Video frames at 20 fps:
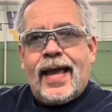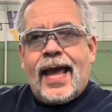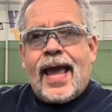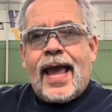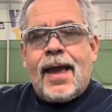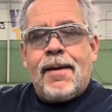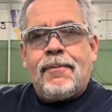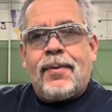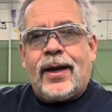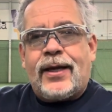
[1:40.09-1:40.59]

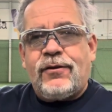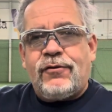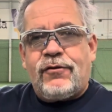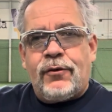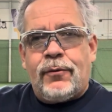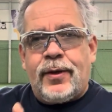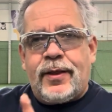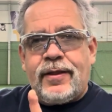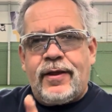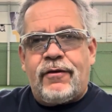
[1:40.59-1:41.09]
And by
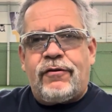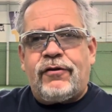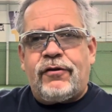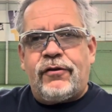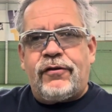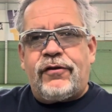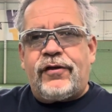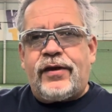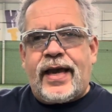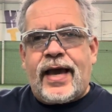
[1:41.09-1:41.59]
doing this, you'll
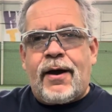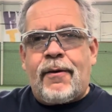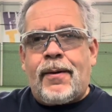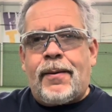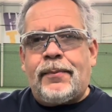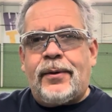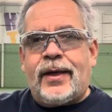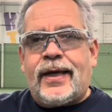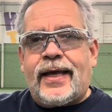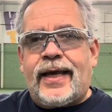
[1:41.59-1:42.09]
see how I'm
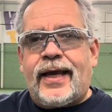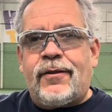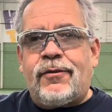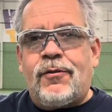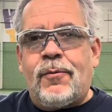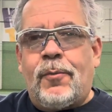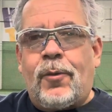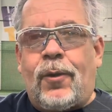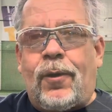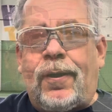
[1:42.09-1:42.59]
gonna hit the
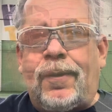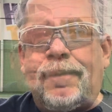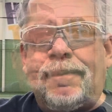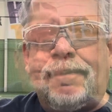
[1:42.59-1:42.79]
ball.